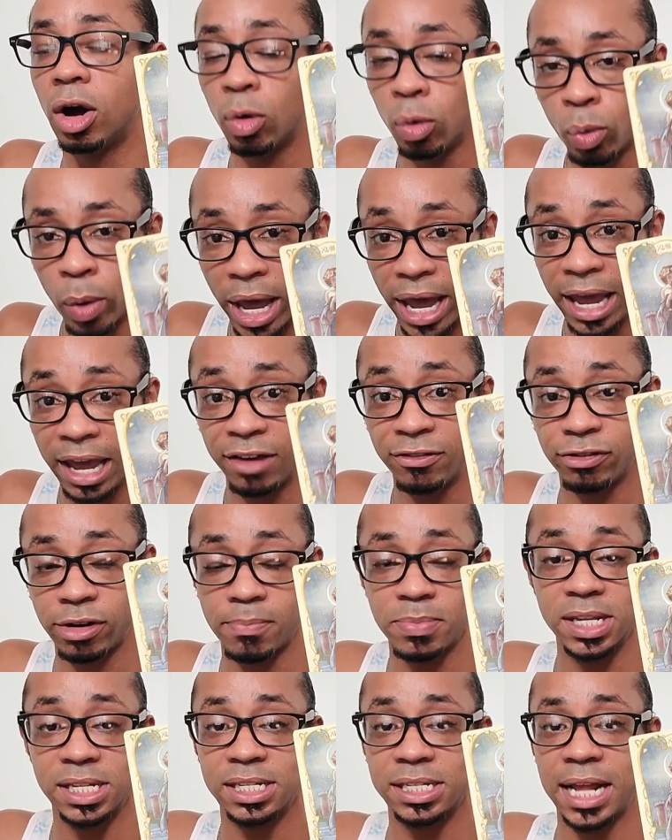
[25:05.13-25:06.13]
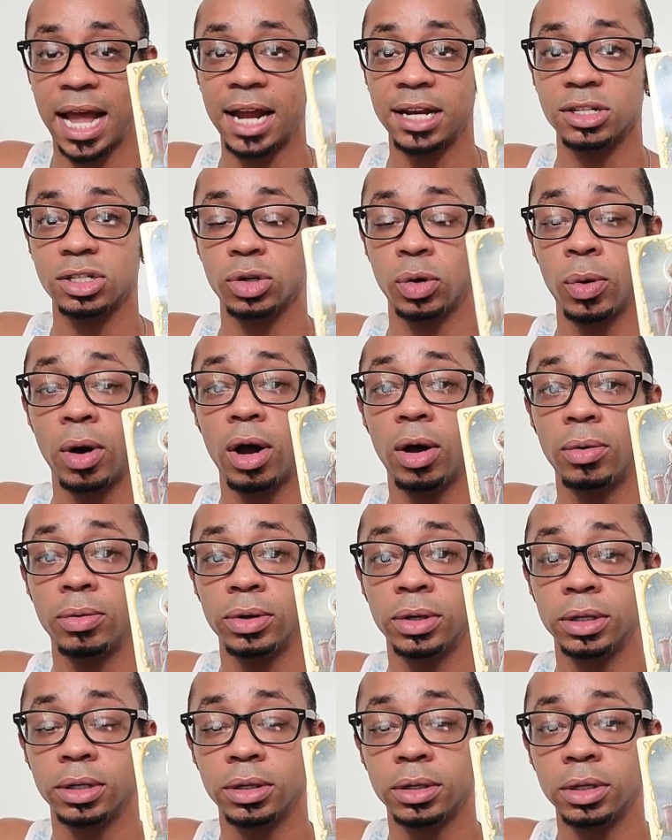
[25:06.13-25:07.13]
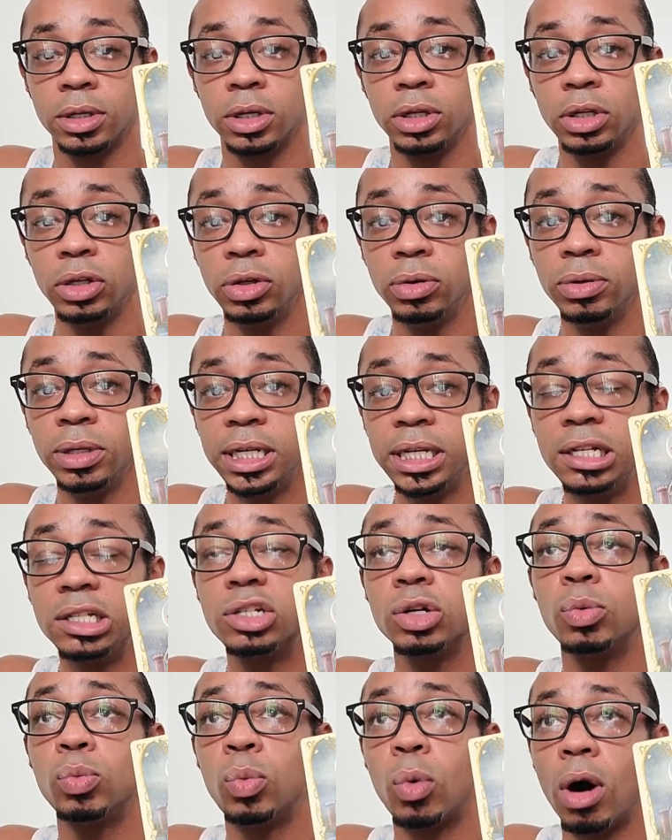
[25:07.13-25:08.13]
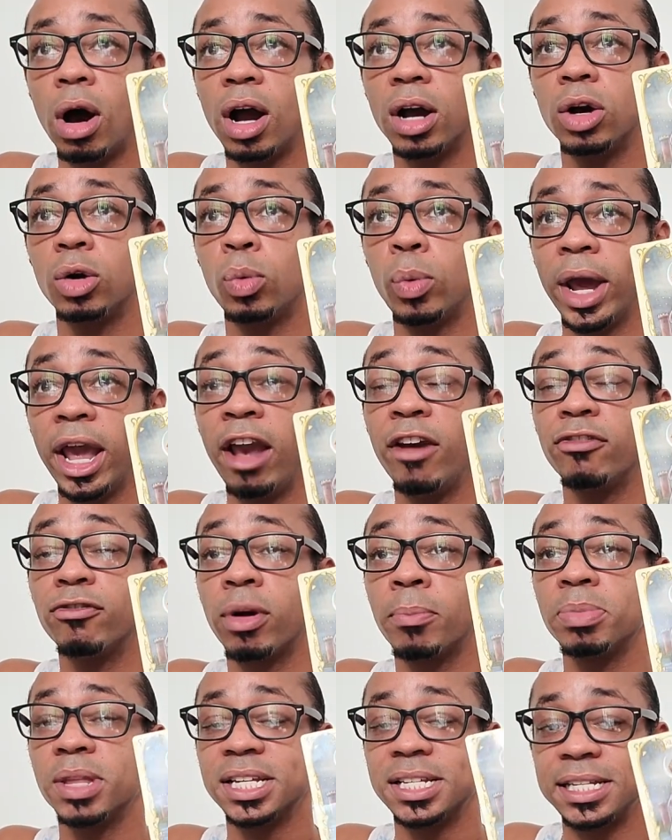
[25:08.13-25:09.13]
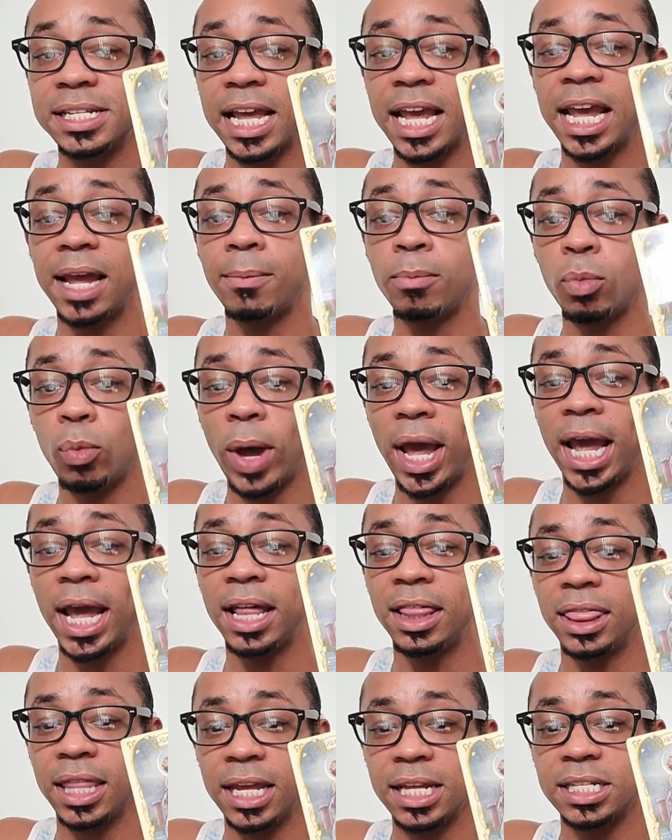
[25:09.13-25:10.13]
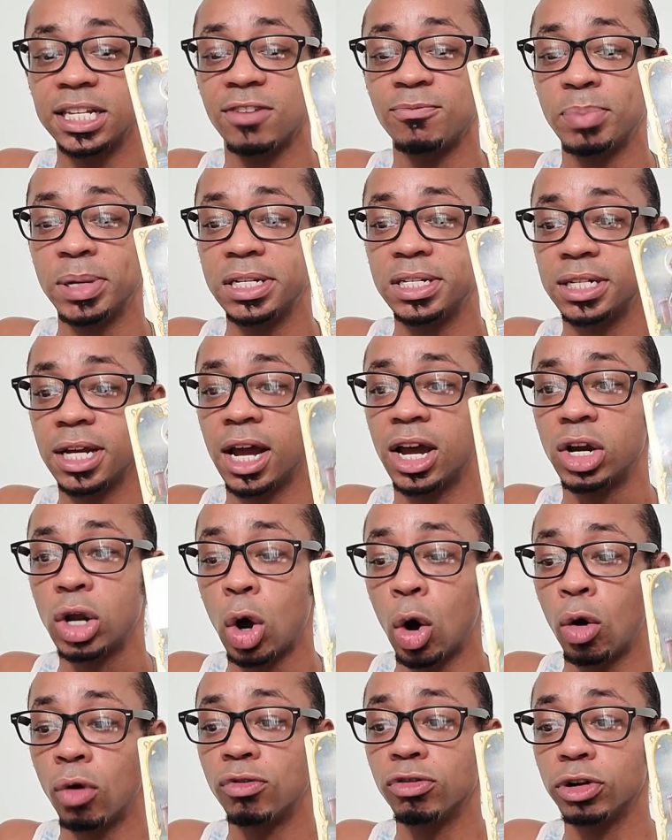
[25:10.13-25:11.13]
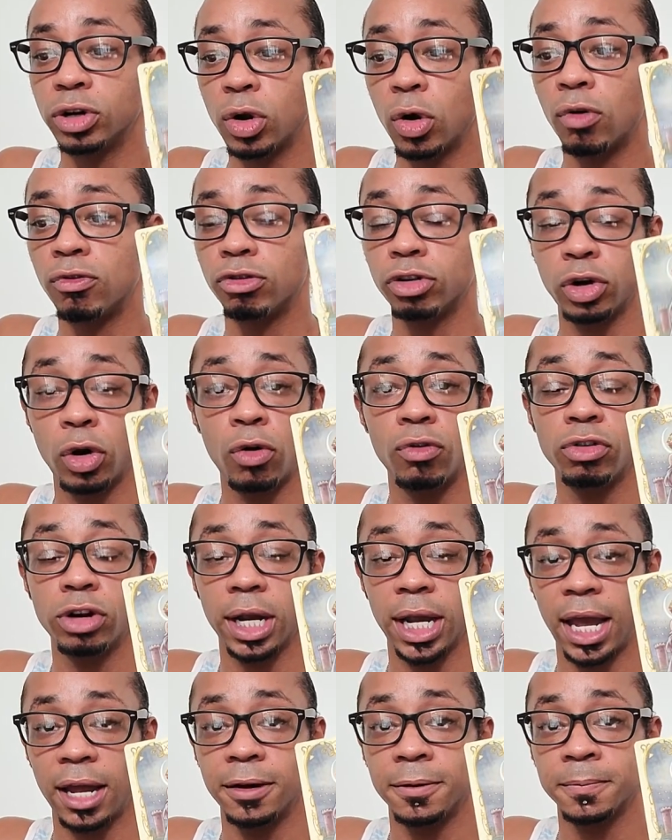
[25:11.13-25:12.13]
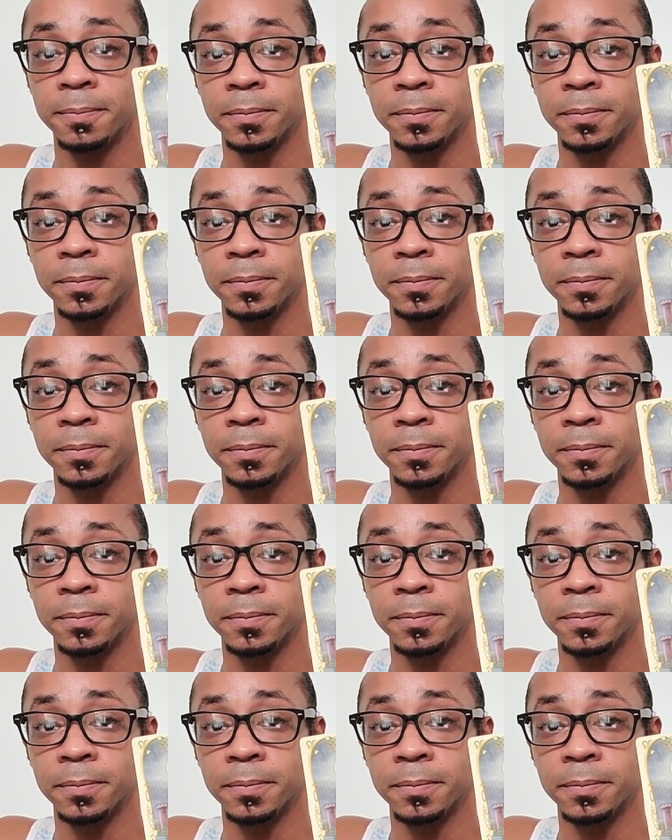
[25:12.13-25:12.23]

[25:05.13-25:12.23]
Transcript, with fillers: away from the status quo you need to walk away from the same way things have been done over and over and over again.